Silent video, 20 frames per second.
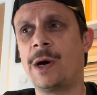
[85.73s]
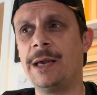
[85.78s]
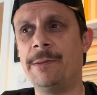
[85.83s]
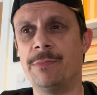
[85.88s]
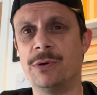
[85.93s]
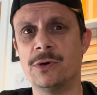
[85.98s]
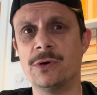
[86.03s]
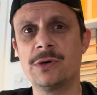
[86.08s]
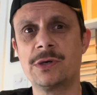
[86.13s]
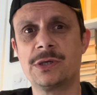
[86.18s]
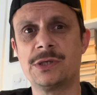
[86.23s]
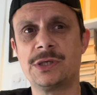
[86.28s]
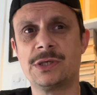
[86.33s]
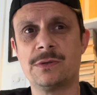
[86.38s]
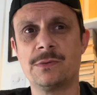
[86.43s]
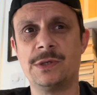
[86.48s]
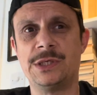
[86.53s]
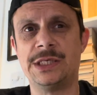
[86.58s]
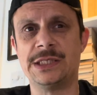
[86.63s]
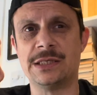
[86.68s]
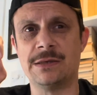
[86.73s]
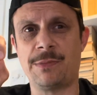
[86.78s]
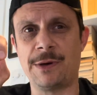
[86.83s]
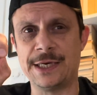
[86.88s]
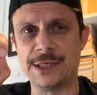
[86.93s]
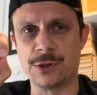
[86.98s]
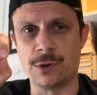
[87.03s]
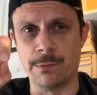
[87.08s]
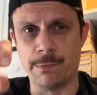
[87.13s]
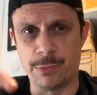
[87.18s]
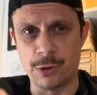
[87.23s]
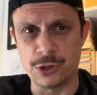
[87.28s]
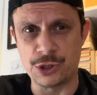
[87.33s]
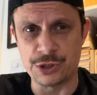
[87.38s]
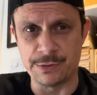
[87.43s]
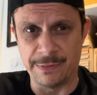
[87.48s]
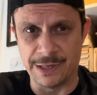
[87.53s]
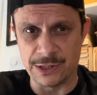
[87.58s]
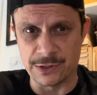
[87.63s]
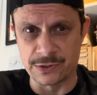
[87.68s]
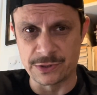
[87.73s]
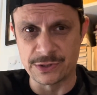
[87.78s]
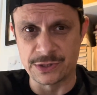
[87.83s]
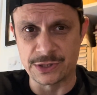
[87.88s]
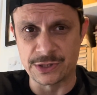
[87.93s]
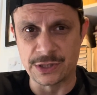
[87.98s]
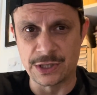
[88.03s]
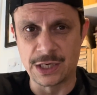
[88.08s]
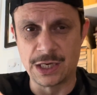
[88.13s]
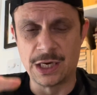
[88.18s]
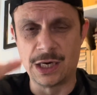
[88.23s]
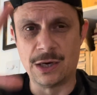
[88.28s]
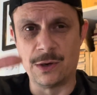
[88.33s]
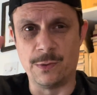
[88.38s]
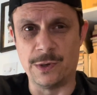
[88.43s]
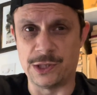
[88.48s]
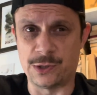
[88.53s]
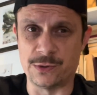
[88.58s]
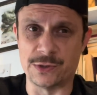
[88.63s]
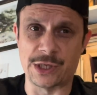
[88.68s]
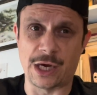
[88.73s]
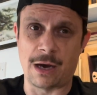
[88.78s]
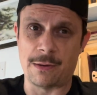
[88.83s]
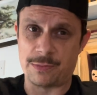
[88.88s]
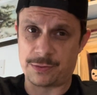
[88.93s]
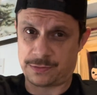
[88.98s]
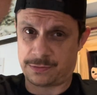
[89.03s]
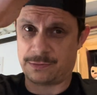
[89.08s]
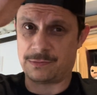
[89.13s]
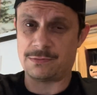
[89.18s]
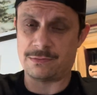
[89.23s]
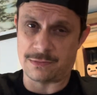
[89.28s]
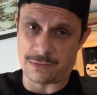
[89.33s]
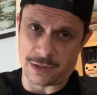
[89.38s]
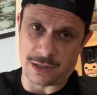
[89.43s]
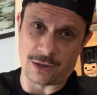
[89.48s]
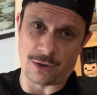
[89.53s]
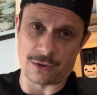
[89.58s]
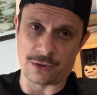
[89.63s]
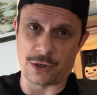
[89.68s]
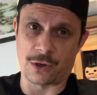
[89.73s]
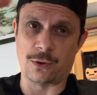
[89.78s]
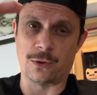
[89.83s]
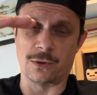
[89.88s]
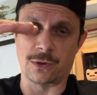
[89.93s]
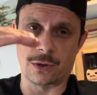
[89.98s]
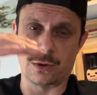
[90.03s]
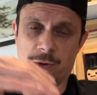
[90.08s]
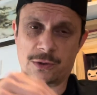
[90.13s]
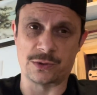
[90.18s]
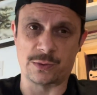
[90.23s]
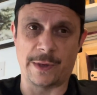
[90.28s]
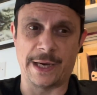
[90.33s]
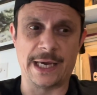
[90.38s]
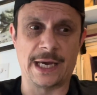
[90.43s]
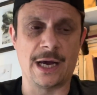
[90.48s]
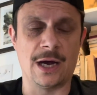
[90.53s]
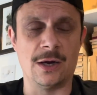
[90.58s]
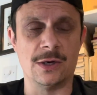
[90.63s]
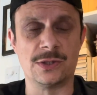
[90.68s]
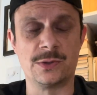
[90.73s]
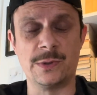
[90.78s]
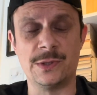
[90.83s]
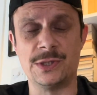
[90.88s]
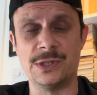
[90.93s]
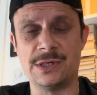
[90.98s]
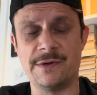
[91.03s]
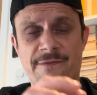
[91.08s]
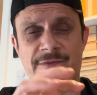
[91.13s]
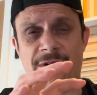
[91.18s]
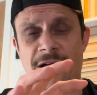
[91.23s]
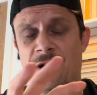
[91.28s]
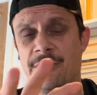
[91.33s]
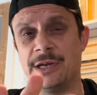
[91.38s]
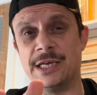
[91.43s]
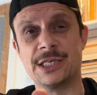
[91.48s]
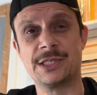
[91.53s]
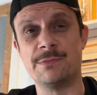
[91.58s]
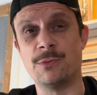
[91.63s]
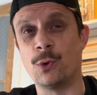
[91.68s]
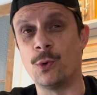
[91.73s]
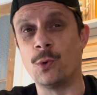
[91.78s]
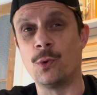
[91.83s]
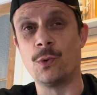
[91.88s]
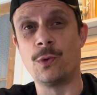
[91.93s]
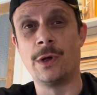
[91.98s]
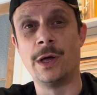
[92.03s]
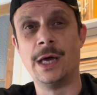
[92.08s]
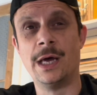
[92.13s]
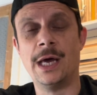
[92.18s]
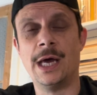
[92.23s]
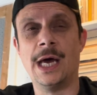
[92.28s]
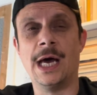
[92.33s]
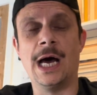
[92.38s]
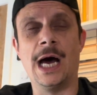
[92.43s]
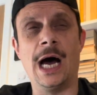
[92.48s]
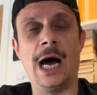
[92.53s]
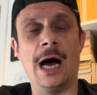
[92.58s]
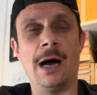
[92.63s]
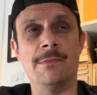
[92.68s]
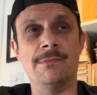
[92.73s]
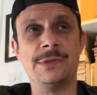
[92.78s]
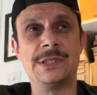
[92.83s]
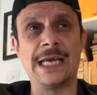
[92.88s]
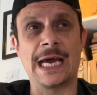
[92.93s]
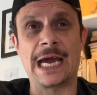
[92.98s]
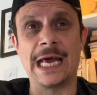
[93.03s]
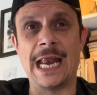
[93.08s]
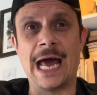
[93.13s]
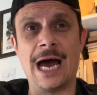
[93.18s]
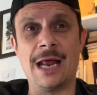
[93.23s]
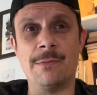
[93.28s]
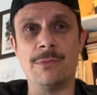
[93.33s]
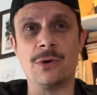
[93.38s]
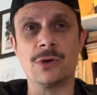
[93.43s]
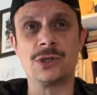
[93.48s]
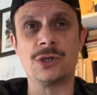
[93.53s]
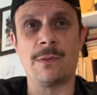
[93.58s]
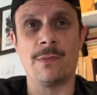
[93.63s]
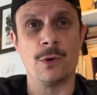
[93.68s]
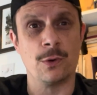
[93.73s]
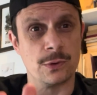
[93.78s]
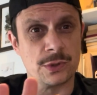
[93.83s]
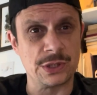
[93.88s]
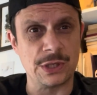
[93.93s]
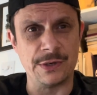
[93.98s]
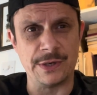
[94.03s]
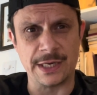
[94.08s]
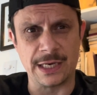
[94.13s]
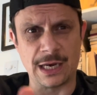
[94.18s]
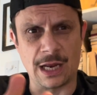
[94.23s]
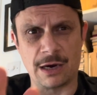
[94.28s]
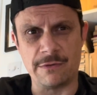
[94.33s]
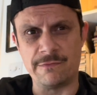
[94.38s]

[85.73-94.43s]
Books, which is in a place called Bushmills, which was up along the Causeway Coast, which was a very small second-hand bookshop that also did like